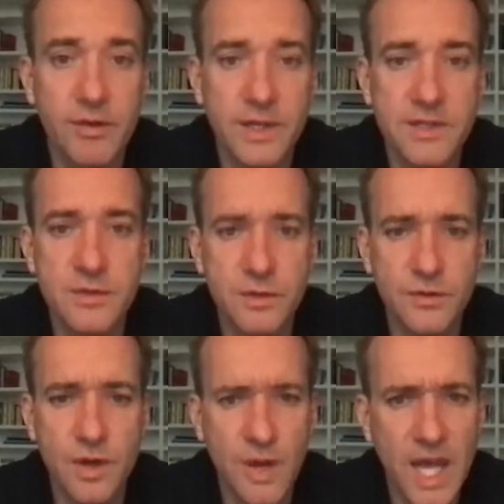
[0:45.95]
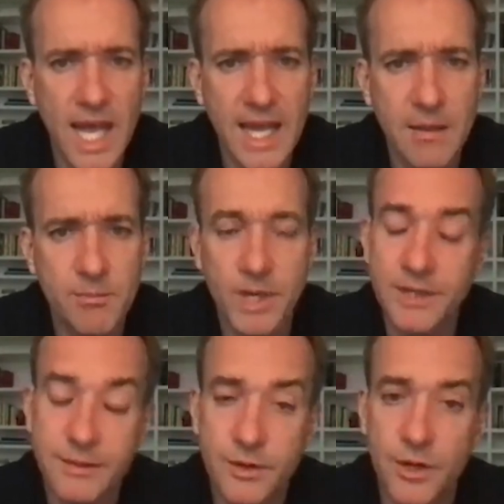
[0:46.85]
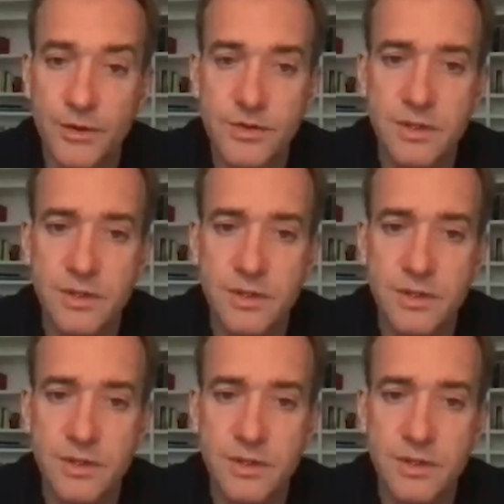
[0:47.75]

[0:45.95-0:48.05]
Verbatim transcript: is sort of okay. But who knows?